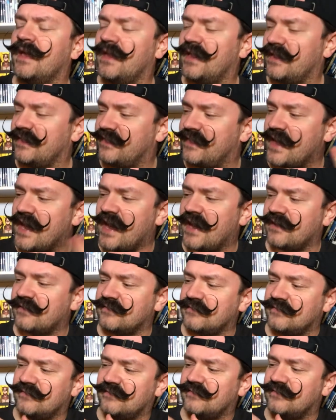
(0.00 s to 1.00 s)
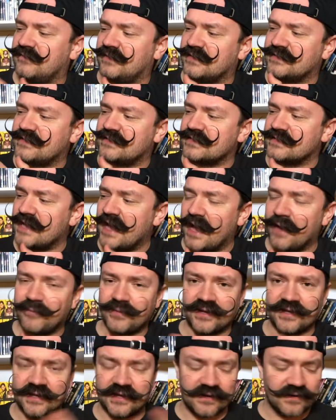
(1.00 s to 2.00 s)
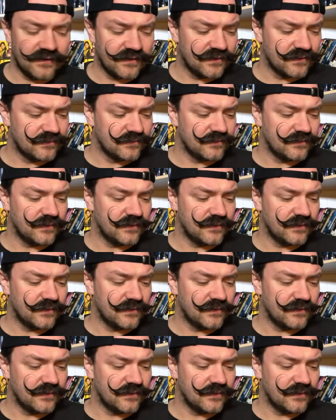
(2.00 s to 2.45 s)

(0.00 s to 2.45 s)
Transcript: that that's happening here,